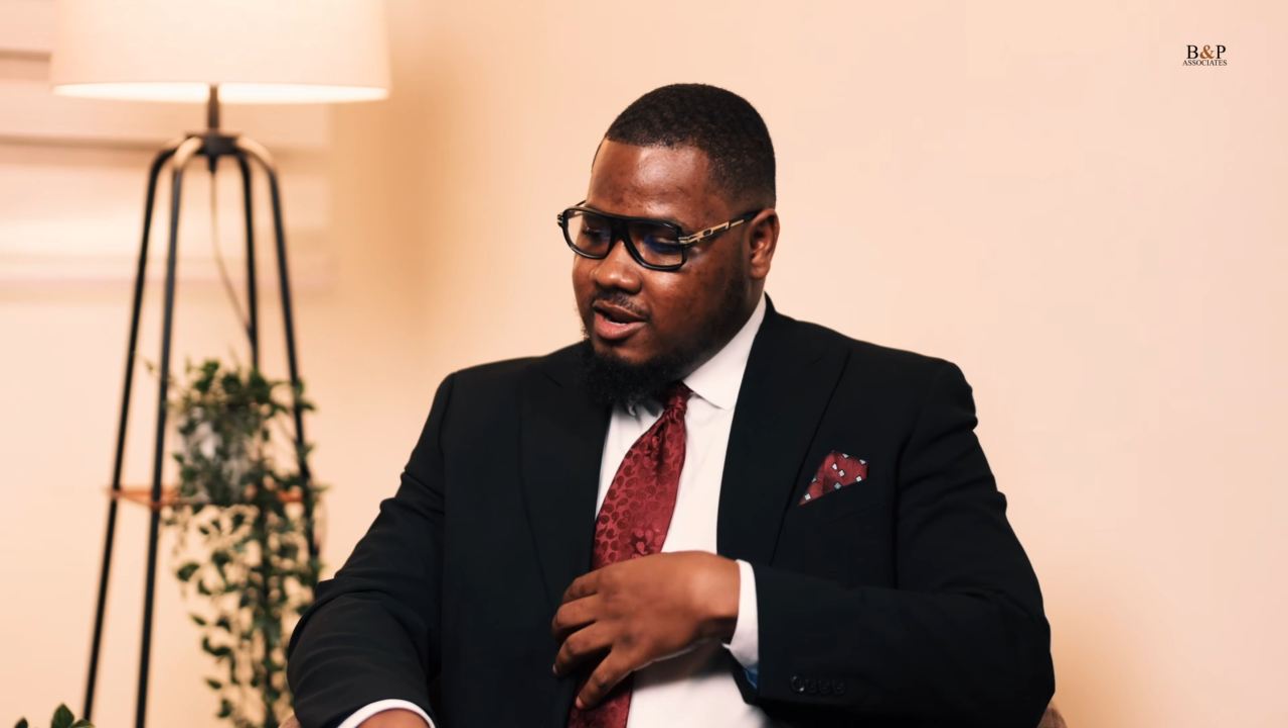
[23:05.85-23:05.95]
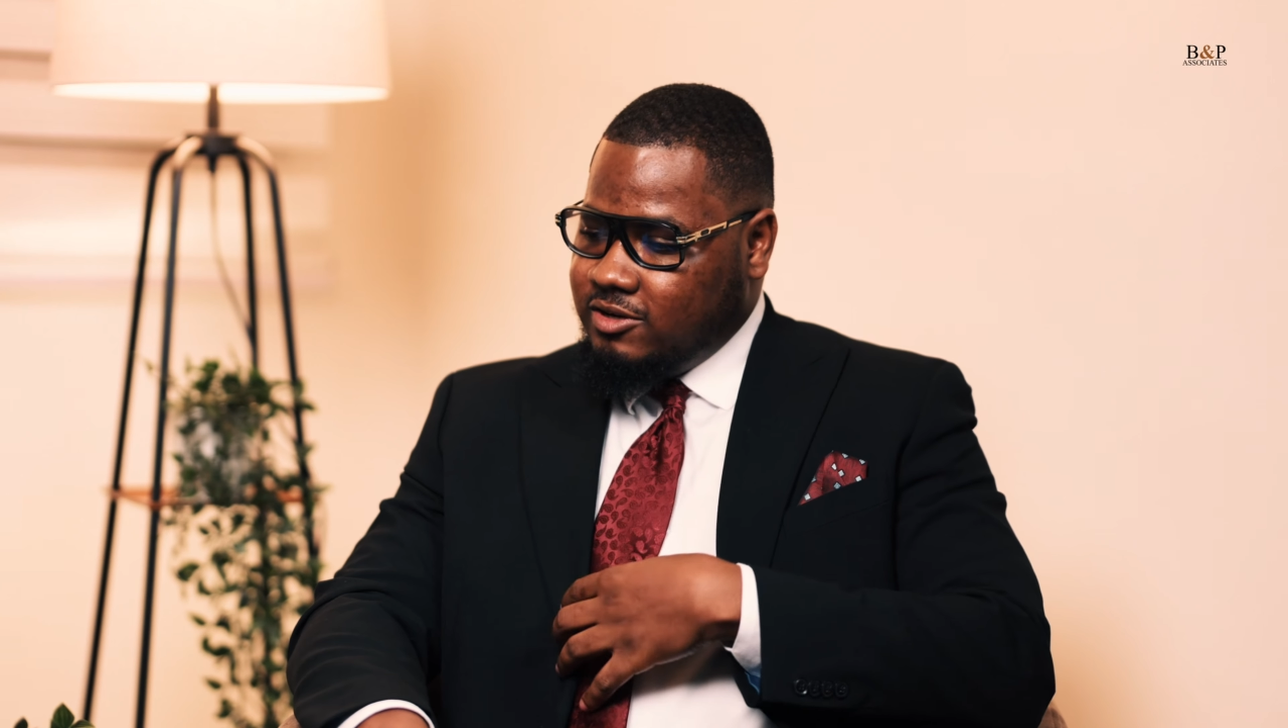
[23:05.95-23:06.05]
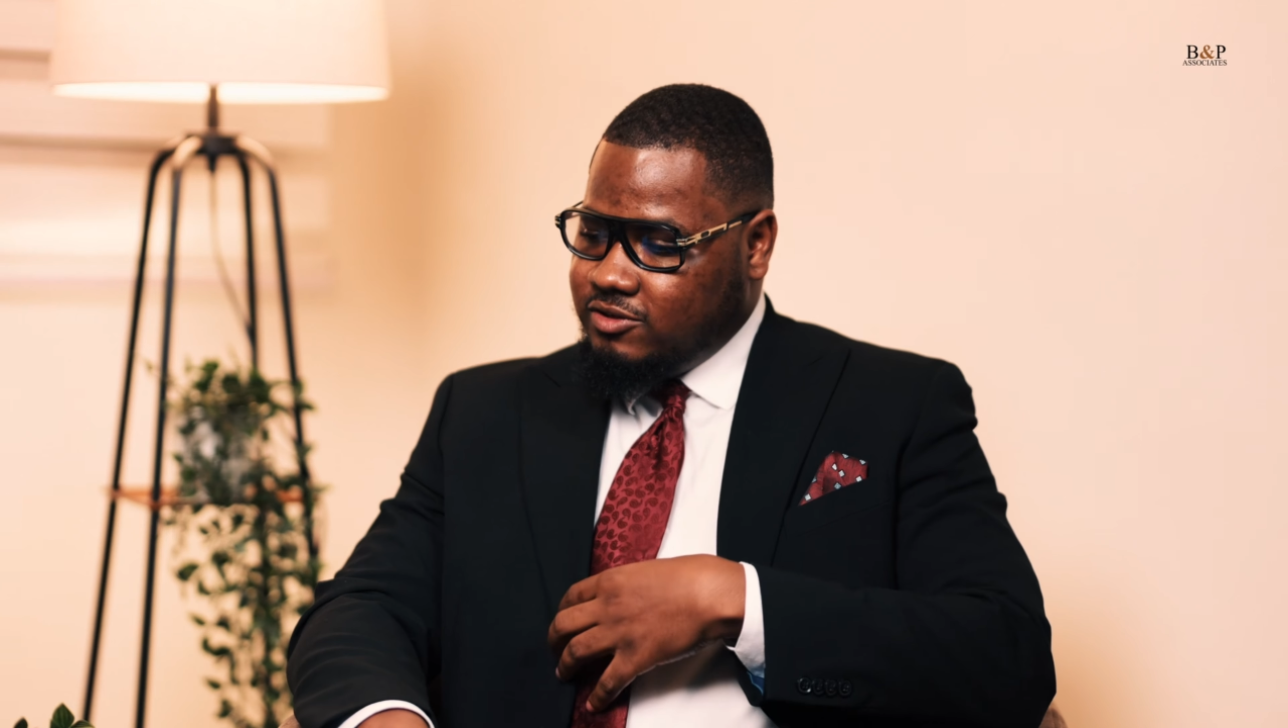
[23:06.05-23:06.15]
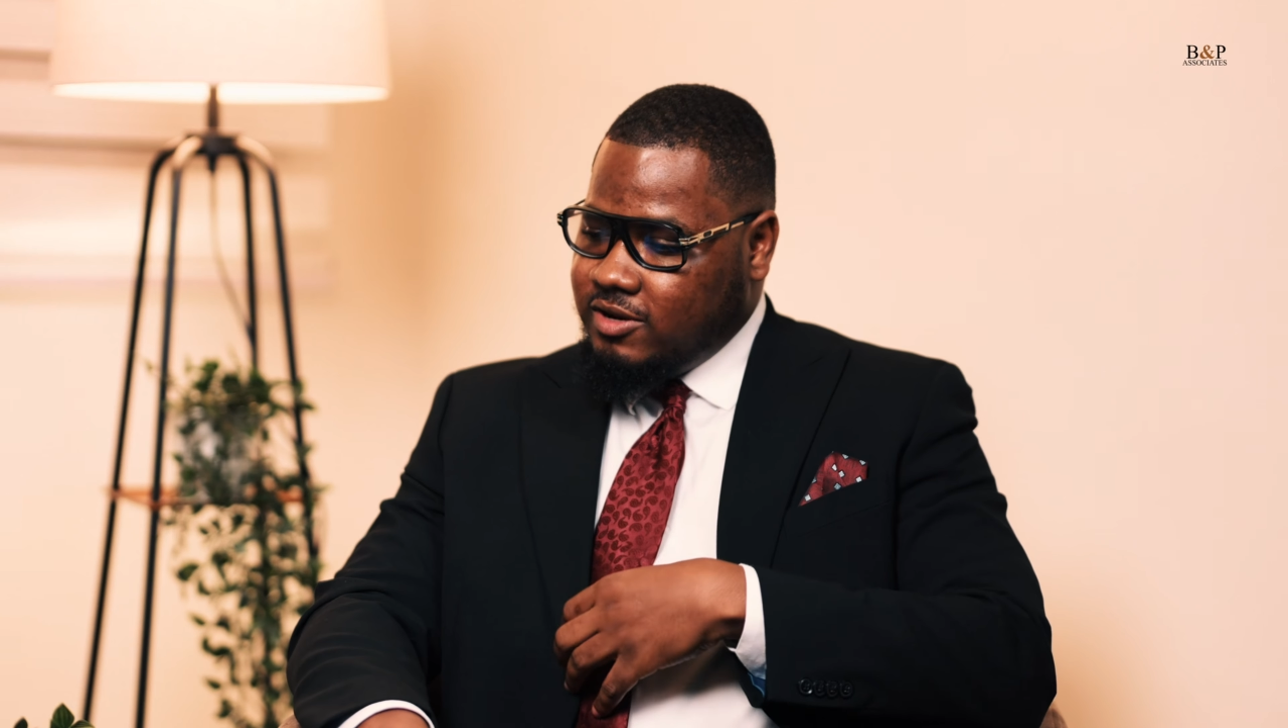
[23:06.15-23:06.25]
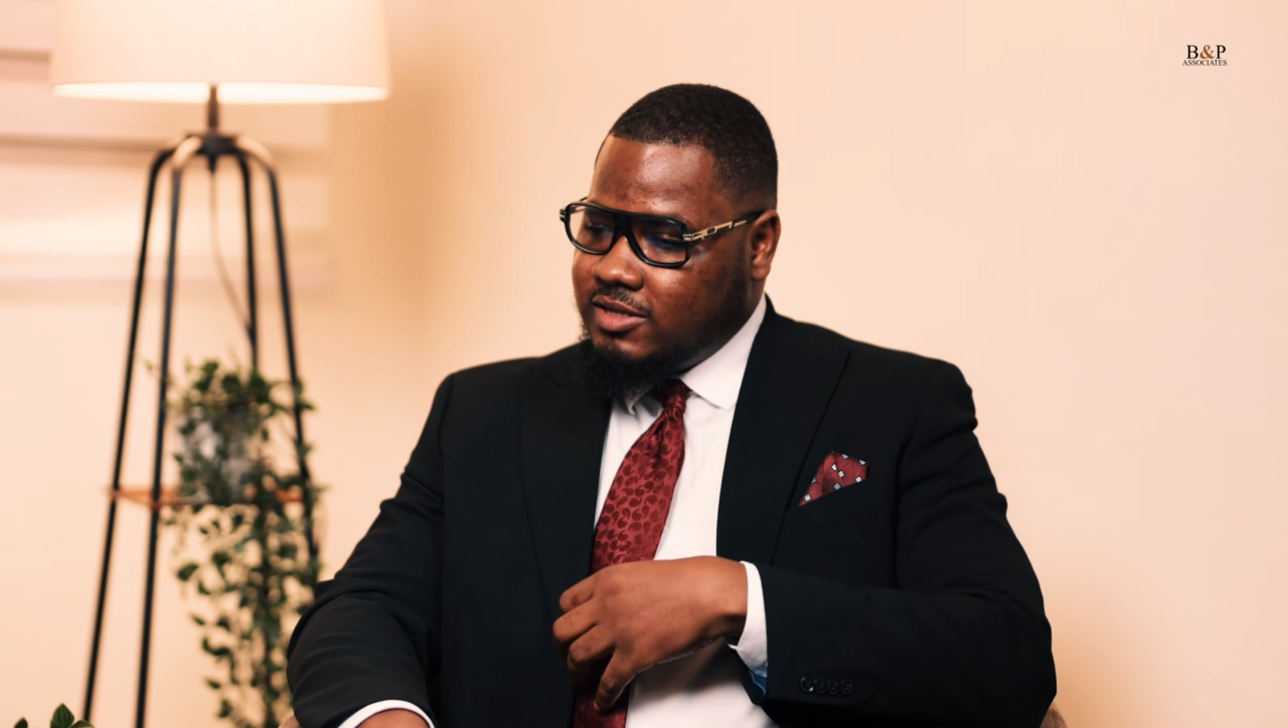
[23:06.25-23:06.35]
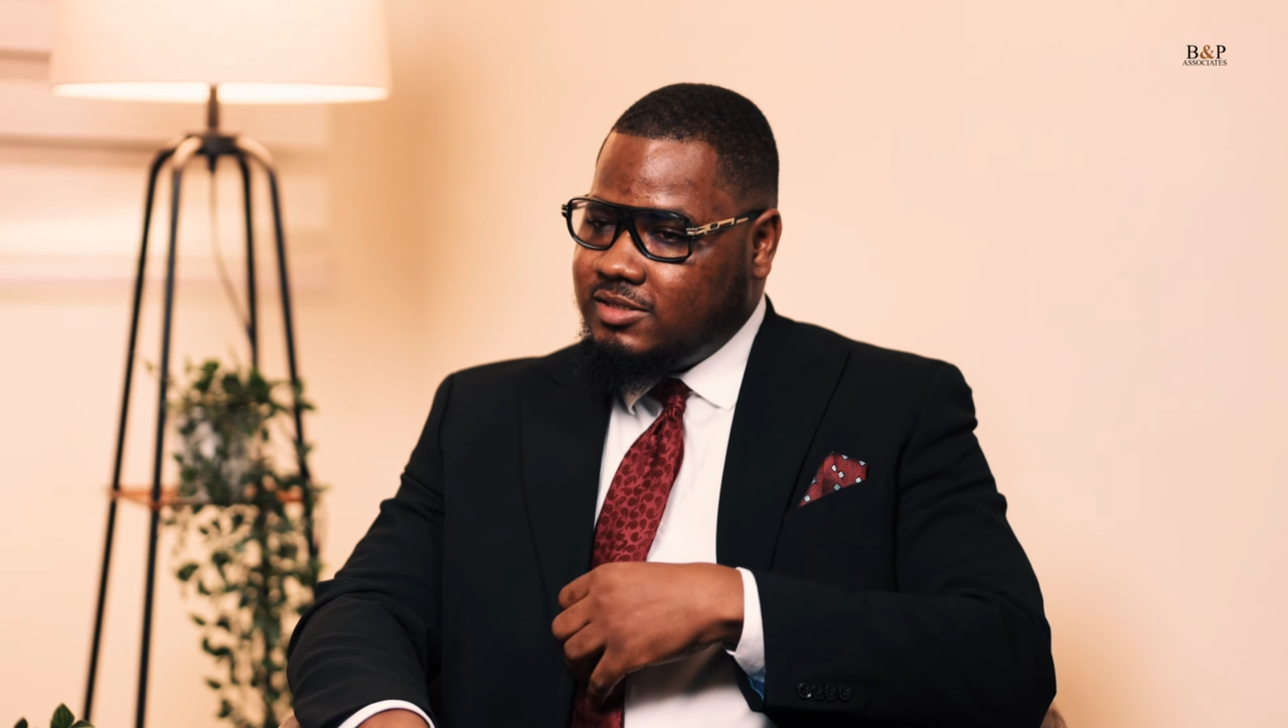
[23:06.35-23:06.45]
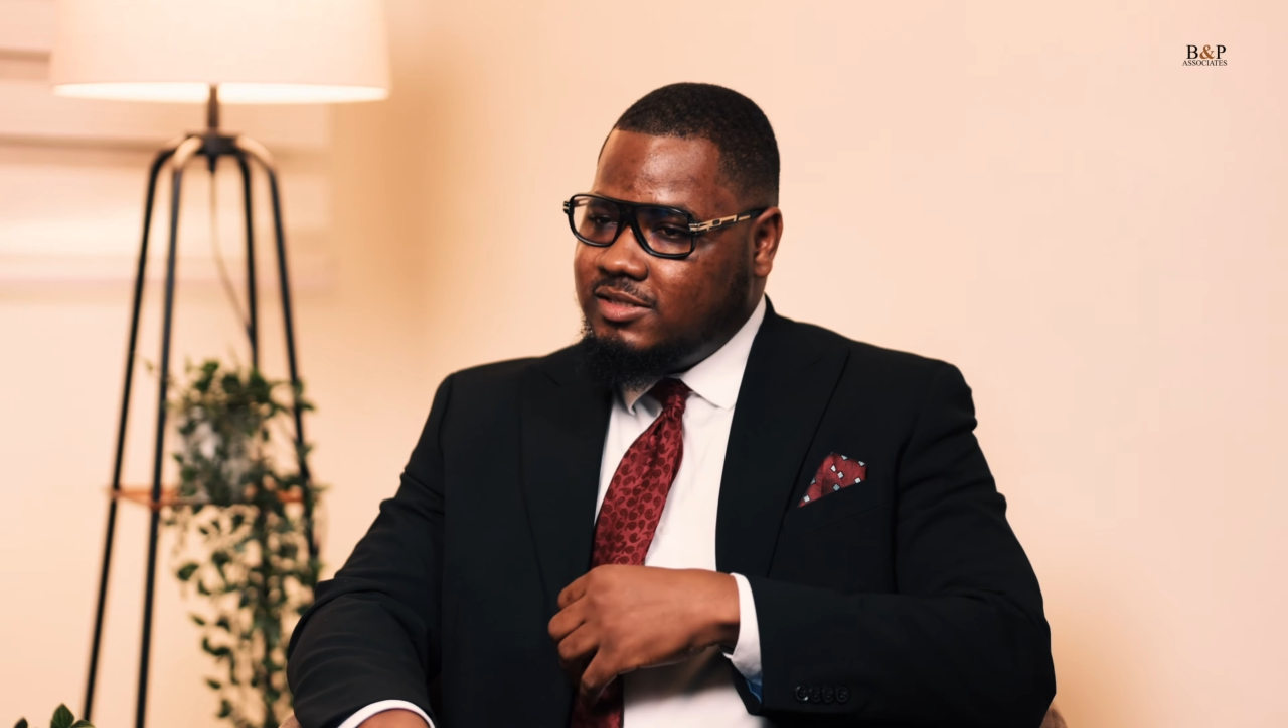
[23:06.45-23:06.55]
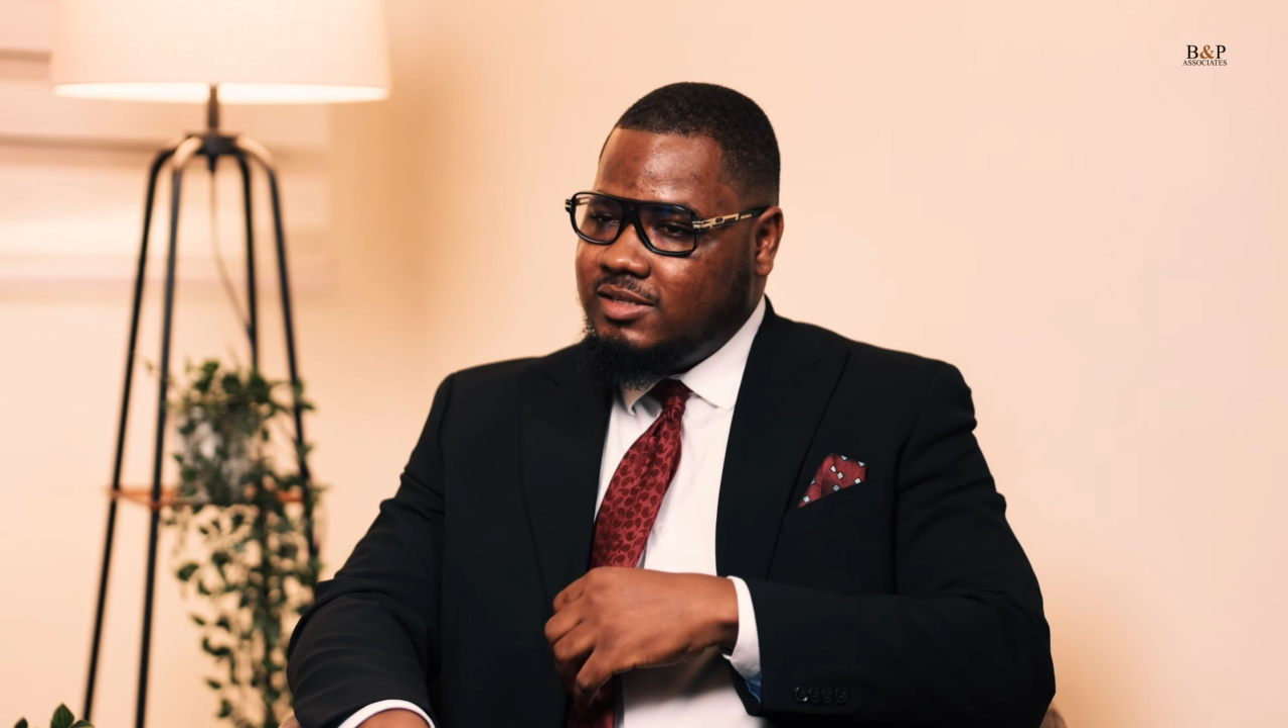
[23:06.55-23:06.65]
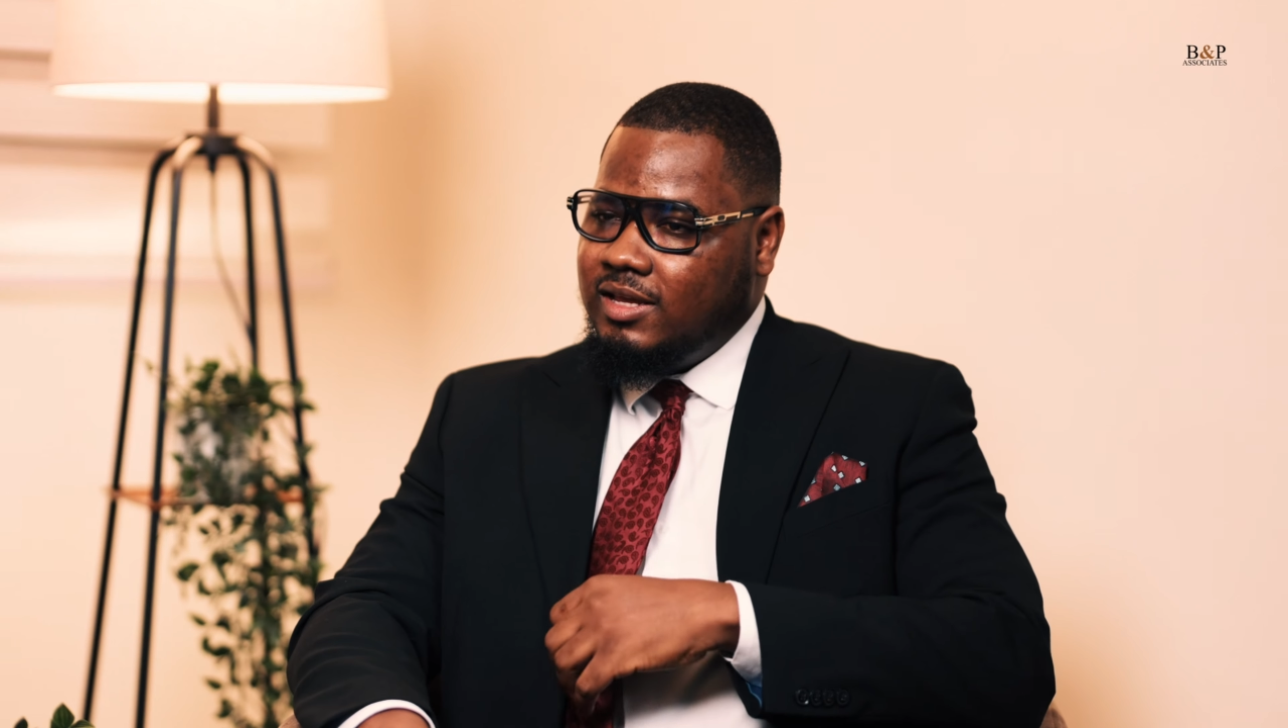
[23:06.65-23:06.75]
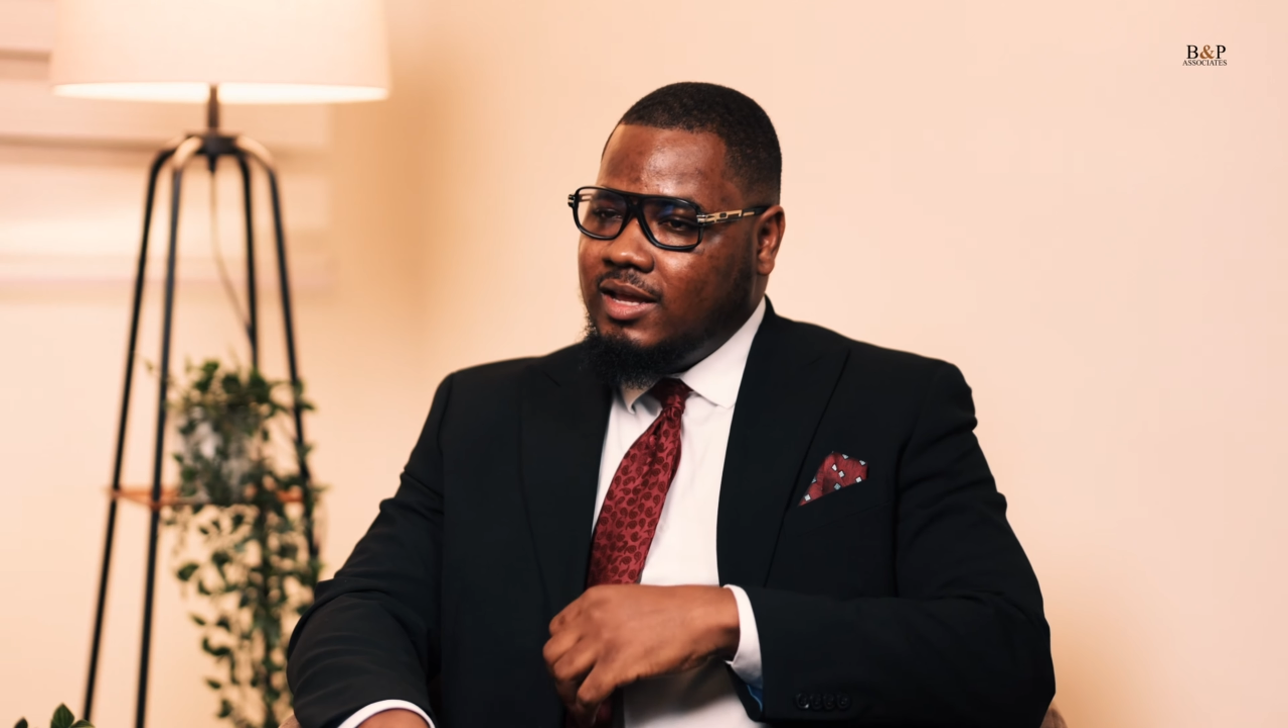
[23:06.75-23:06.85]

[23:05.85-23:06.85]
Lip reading: interest.